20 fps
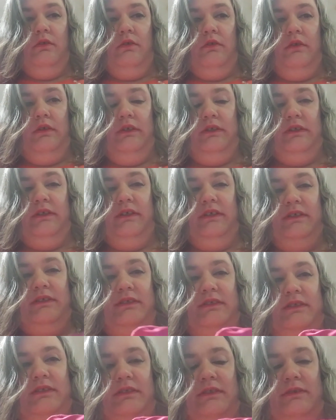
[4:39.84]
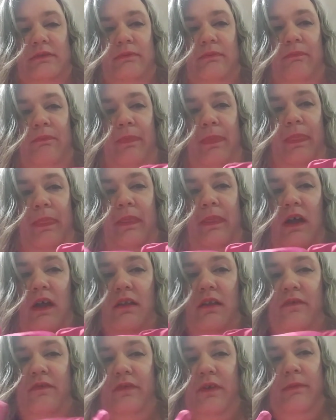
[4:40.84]
It's
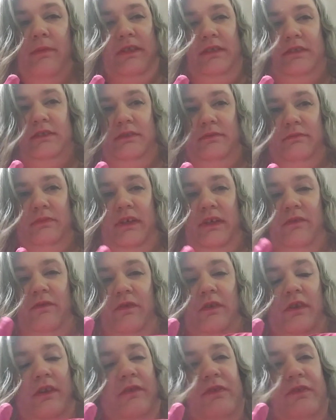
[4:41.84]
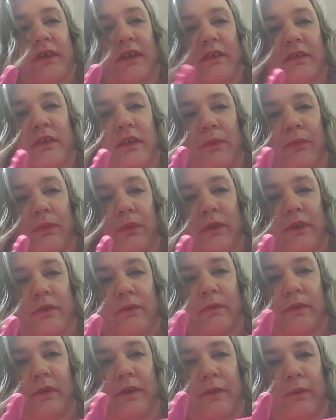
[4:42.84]
not feminism. If you get to the point to
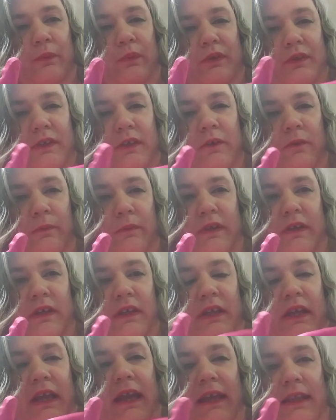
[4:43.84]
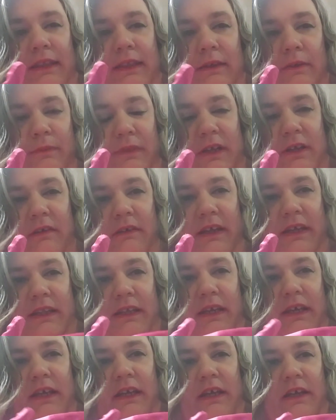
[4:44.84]
where you belittle men, hate them and
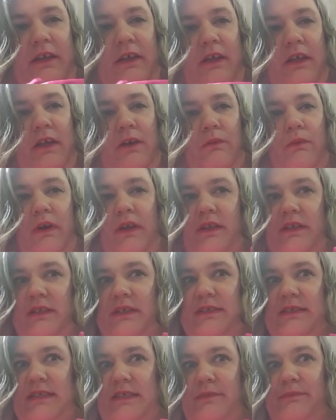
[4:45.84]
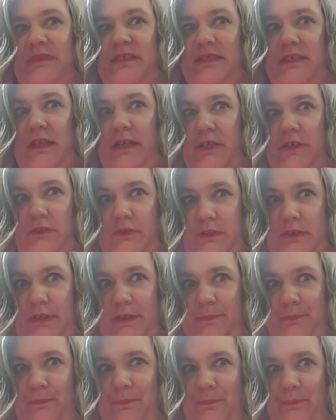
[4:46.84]
everything, what it is misandry.
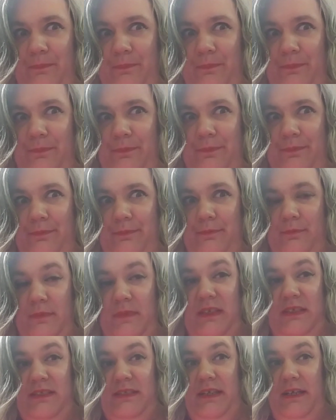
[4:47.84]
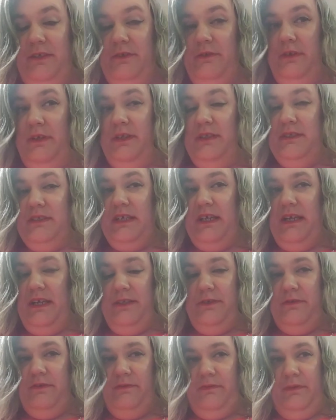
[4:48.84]
Misandry is a
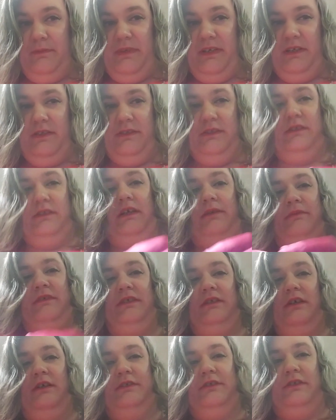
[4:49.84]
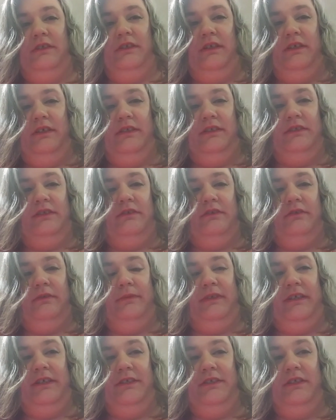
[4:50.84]
hatred for men, just like misogyny is
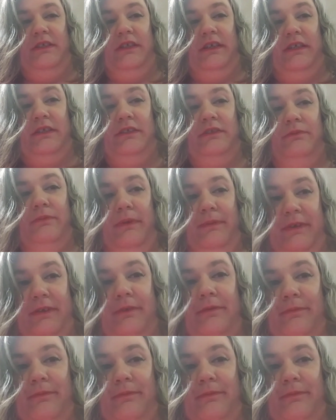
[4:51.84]
discrimination against women.